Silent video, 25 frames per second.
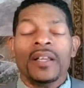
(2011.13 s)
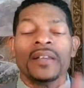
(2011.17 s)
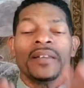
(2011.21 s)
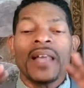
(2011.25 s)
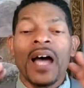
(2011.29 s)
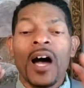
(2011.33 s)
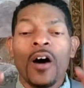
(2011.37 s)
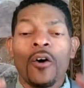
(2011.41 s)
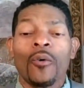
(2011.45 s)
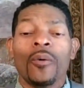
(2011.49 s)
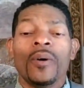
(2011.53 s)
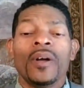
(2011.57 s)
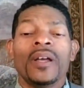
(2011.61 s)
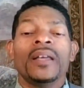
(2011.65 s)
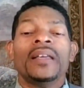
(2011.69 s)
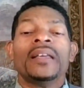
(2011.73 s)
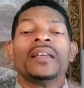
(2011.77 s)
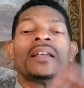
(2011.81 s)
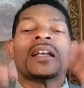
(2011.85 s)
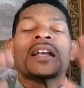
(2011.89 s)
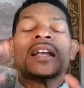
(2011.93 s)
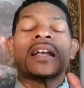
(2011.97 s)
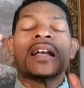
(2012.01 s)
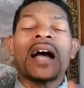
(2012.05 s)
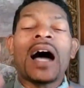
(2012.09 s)
No,
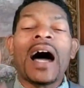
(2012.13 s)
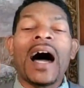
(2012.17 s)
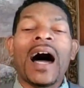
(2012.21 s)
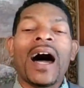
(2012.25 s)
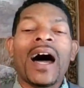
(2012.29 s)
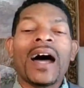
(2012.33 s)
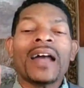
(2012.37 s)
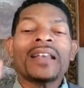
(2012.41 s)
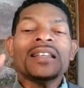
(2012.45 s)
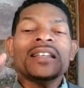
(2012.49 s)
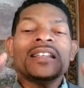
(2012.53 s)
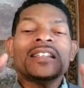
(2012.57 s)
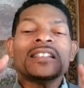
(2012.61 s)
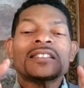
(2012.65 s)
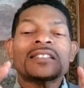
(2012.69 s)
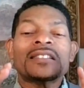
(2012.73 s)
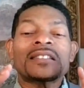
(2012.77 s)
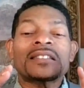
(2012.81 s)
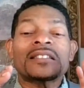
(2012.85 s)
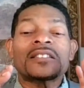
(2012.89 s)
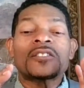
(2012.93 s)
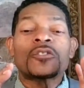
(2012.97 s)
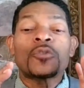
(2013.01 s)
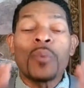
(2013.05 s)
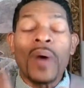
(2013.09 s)
God
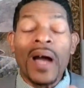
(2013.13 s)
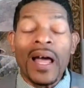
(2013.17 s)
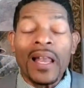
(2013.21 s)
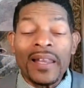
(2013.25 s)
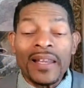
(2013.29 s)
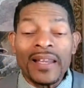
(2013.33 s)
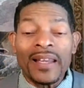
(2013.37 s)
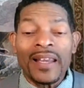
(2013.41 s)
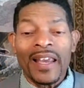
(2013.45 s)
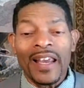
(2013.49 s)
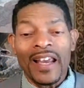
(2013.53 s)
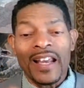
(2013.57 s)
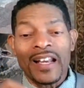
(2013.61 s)
is dwelling